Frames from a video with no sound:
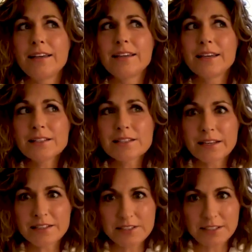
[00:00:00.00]
guess
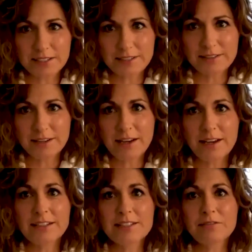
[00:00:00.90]
I did.
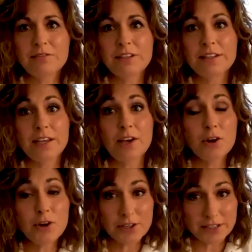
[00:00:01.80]
I definitely
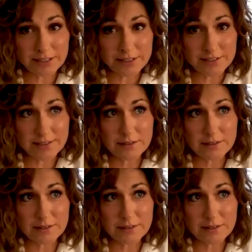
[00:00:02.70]
heard it,